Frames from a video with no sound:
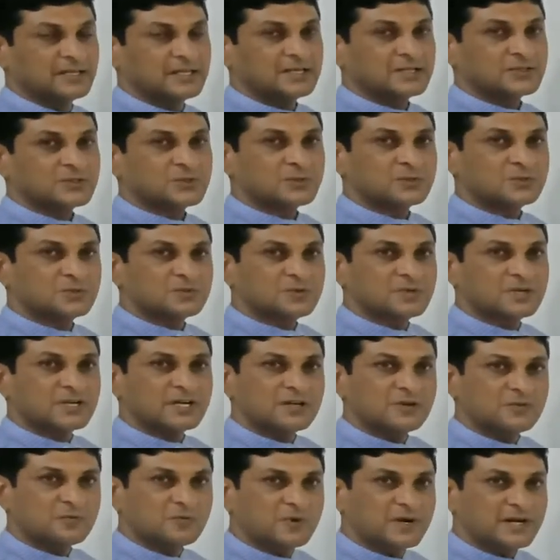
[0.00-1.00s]
So to
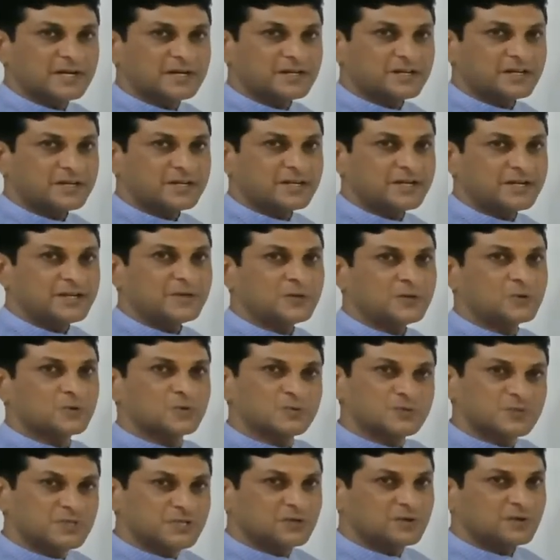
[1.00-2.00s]
convert it into
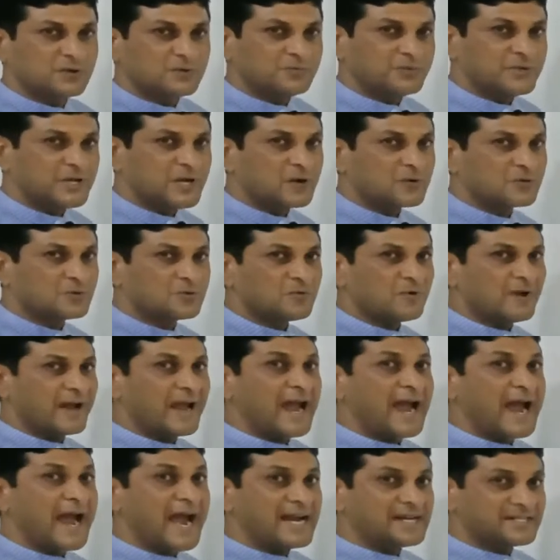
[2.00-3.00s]
0, we have to
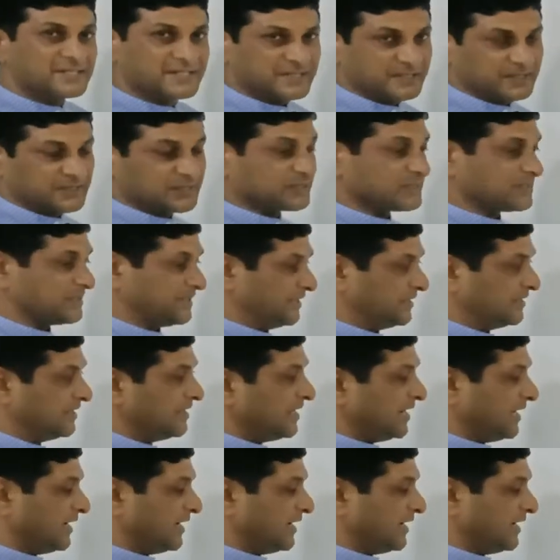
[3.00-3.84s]
add 16,